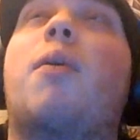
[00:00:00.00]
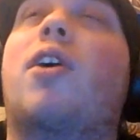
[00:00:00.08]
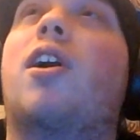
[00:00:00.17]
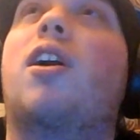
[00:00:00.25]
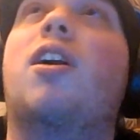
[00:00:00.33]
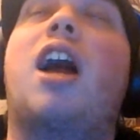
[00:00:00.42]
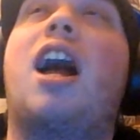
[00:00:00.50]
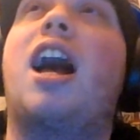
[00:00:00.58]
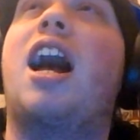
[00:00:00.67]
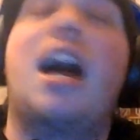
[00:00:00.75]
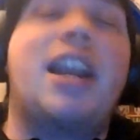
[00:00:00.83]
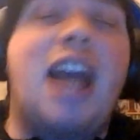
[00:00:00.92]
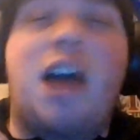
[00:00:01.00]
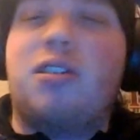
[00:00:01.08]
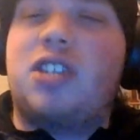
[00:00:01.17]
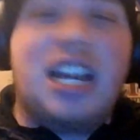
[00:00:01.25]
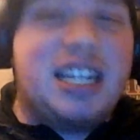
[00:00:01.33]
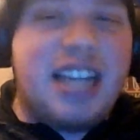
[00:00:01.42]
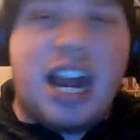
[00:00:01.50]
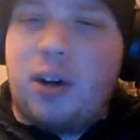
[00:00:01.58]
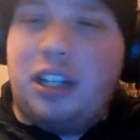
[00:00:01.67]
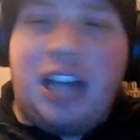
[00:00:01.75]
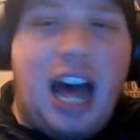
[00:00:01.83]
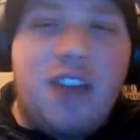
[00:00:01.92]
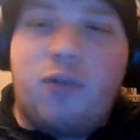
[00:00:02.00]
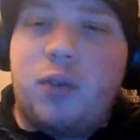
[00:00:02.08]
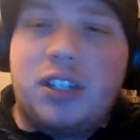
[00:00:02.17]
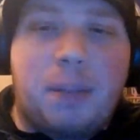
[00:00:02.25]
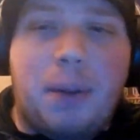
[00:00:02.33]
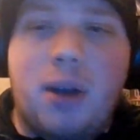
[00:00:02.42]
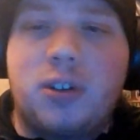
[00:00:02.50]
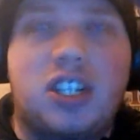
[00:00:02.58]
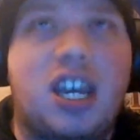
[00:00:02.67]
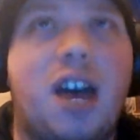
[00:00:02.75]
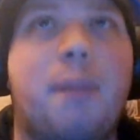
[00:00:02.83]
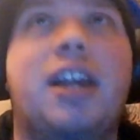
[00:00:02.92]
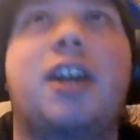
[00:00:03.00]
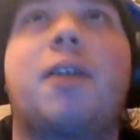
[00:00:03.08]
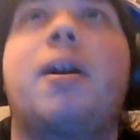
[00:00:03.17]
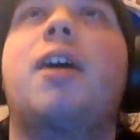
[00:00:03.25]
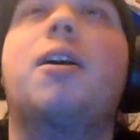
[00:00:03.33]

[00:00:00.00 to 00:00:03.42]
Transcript: were announcing a Dead or Alive was supposed to come here,